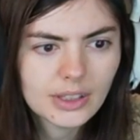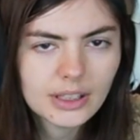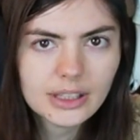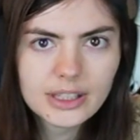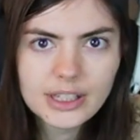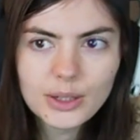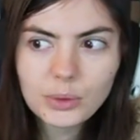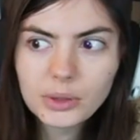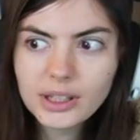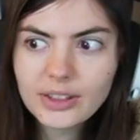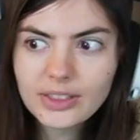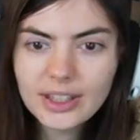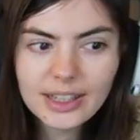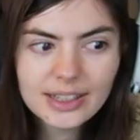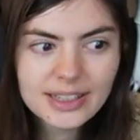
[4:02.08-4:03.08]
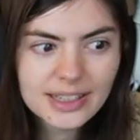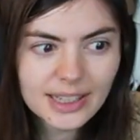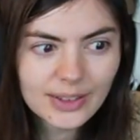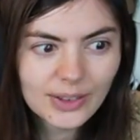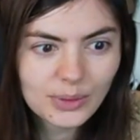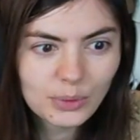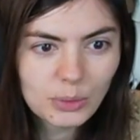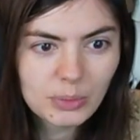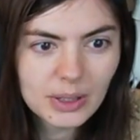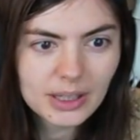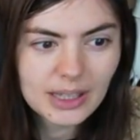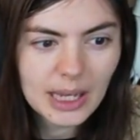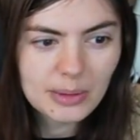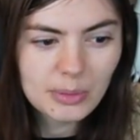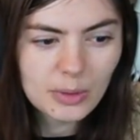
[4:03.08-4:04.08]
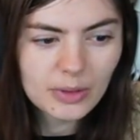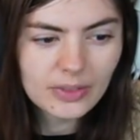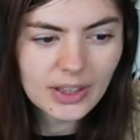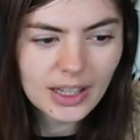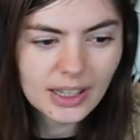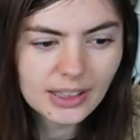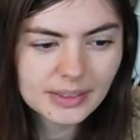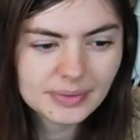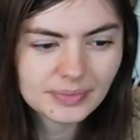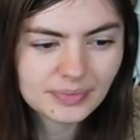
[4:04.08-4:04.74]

Does he really think Steven would be capable of that?